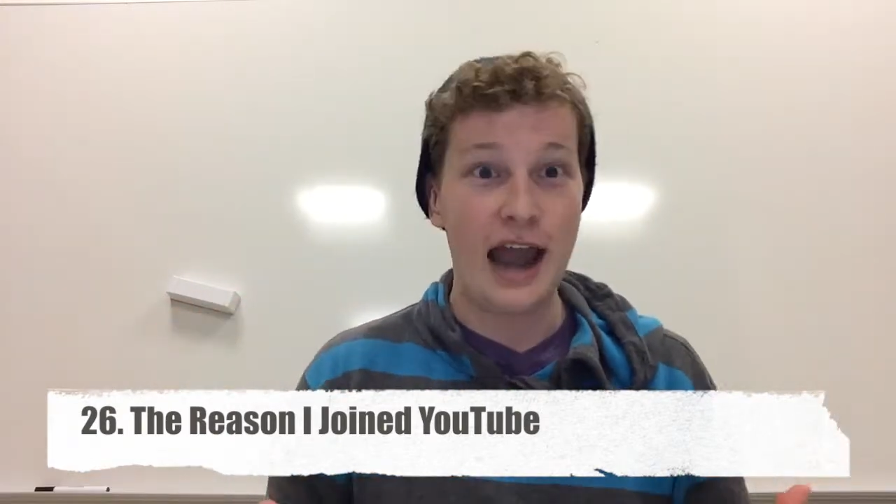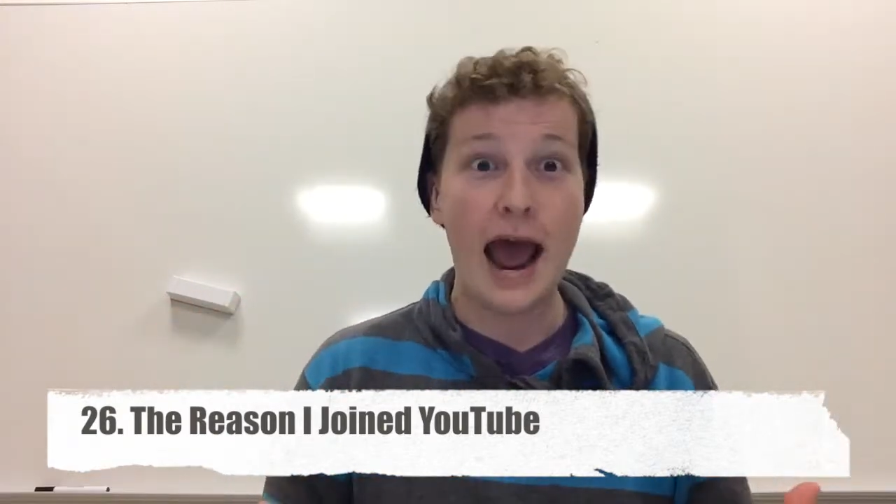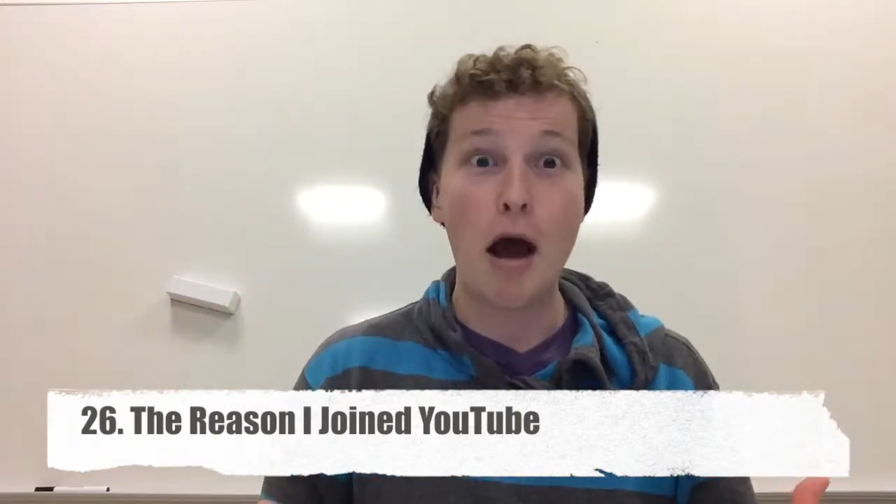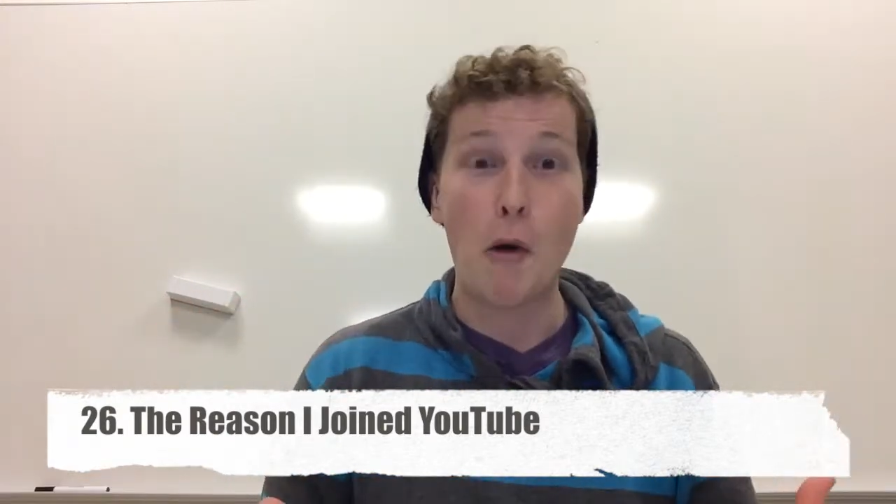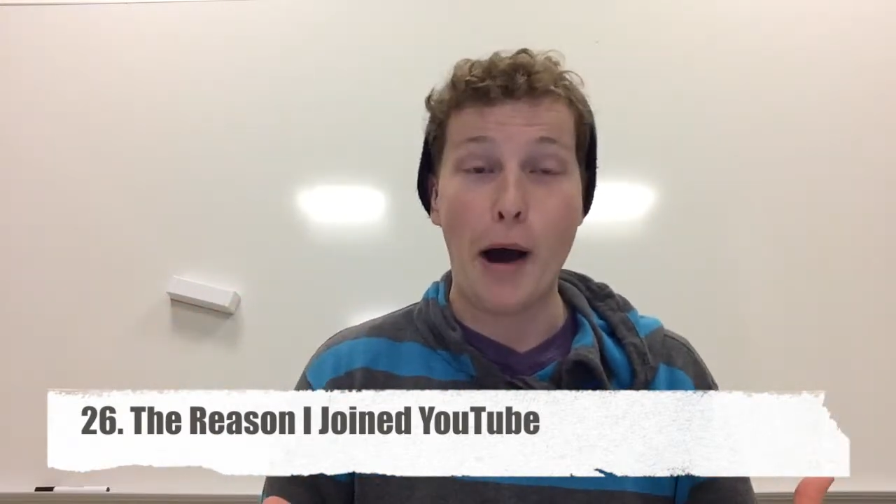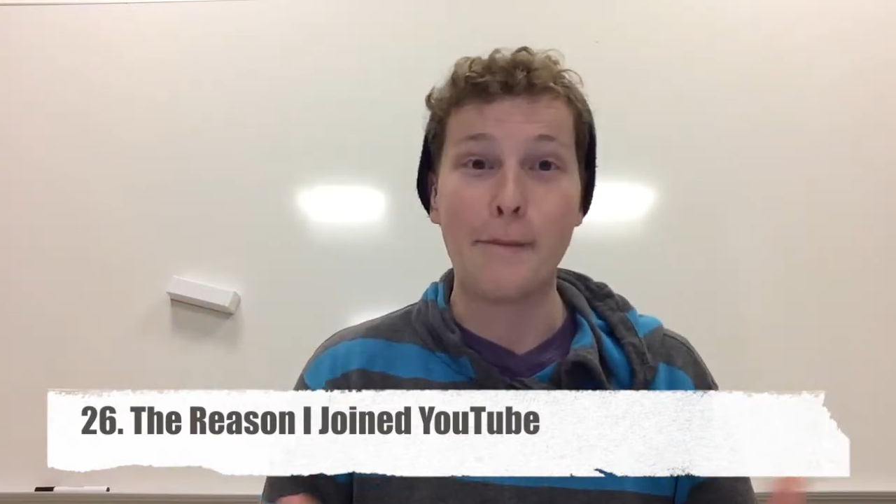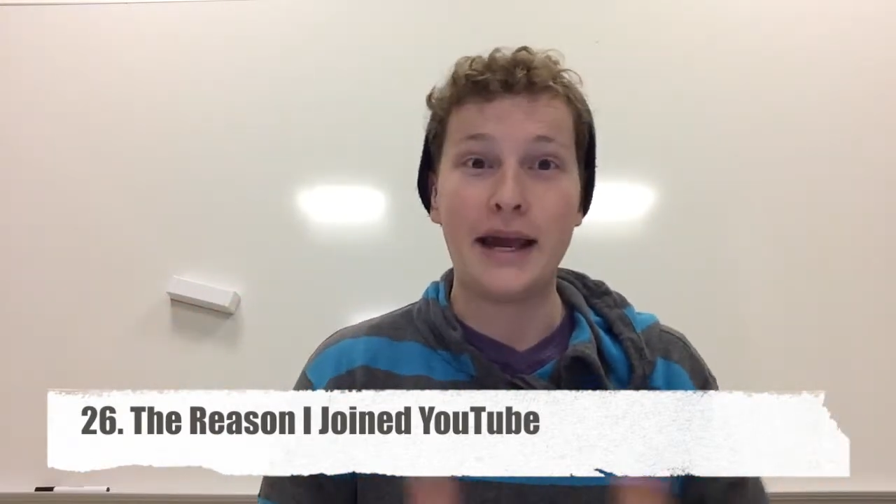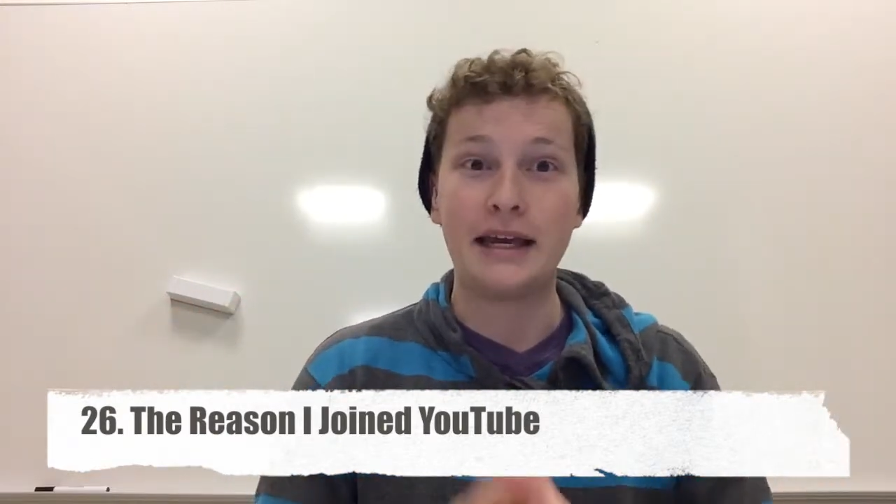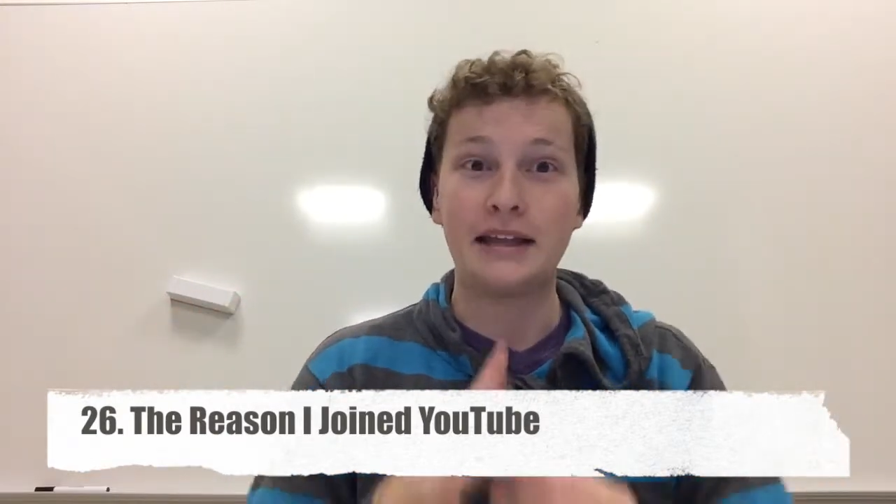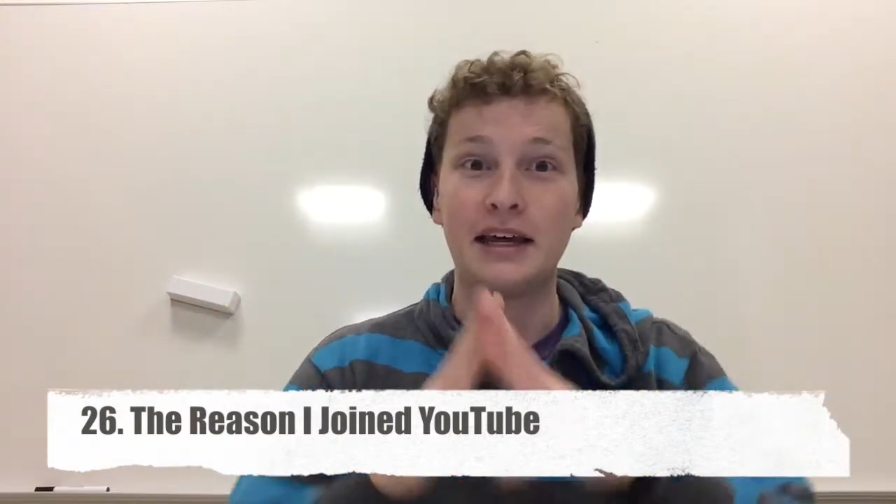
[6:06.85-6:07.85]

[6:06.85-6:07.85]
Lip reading: Now I'm making,